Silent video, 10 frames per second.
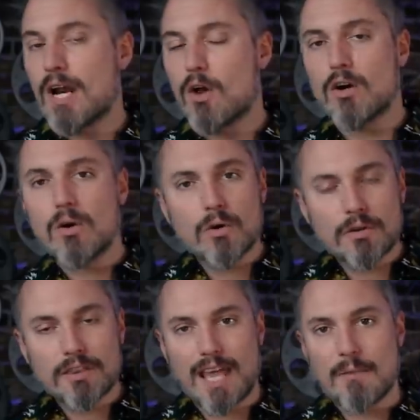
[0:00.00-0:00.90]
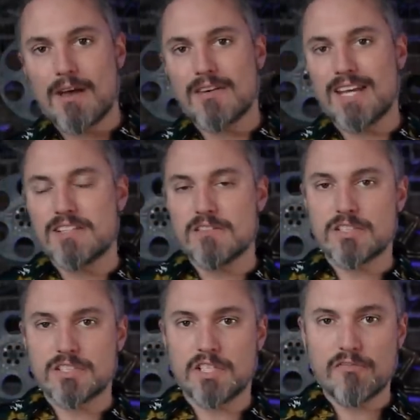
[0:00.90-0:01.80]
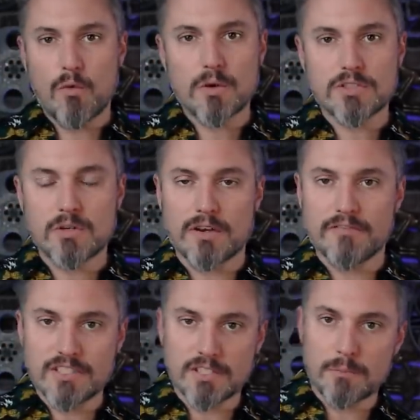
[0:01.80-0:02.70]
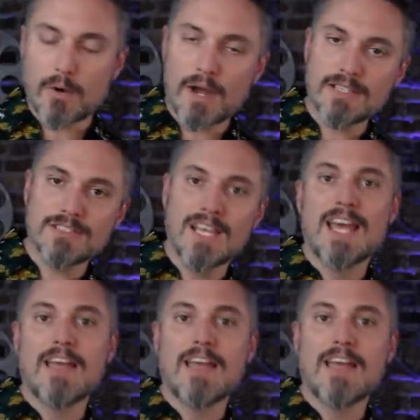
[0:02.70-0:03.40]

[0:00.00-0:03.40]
Man on Earth came out in nineteen sixty-four, starring Vincent Price.